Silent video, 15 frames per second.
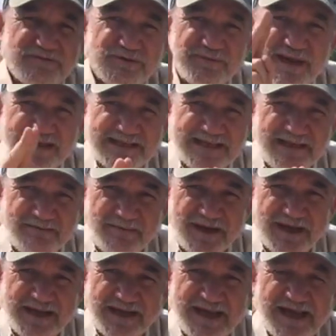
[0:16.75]
from Latin
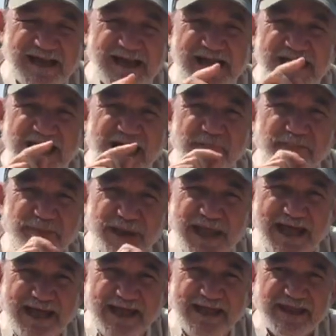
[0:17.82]
America,
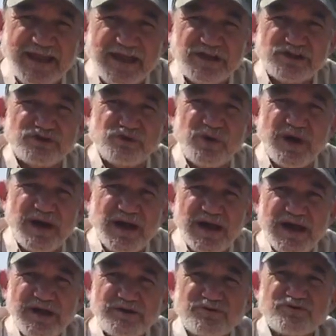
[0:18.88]
apply to a
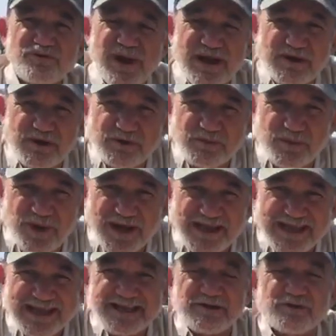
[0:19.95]

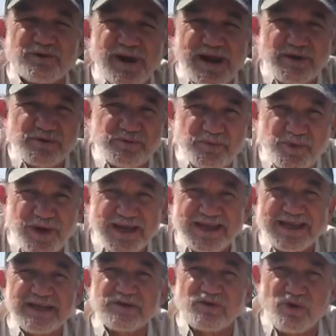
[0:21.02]
record-breaking,
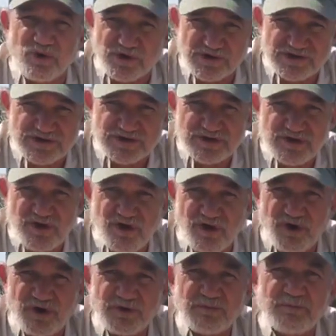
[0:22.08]
groundbreaking course
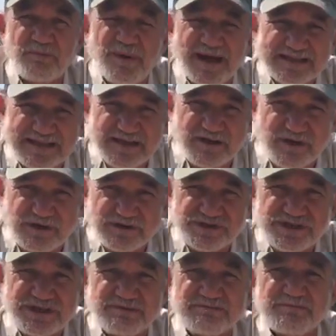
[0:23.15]
on bat
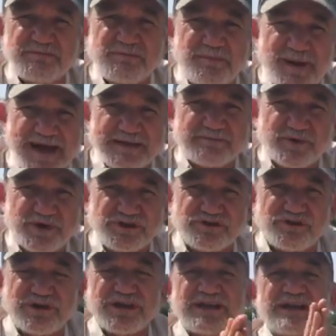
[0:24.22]
ecology, bat
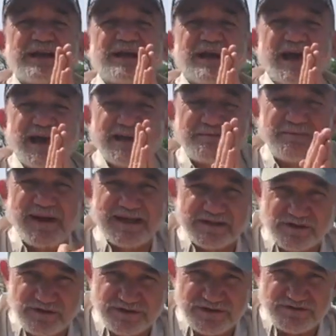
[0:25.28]
monitoring, and bat
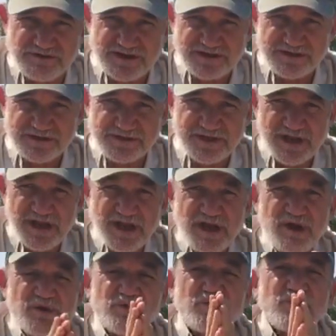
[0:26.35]
conservation.
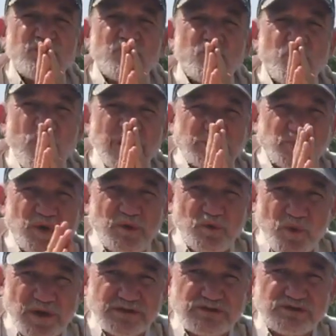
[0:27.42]
What we
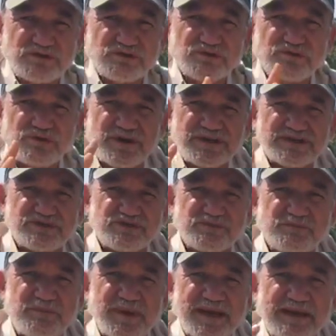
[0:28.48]
want to do is to
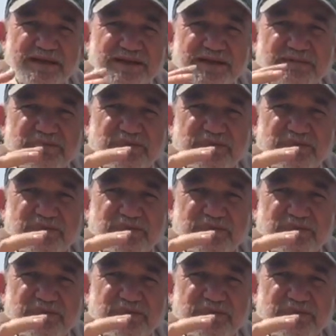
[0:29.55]
build a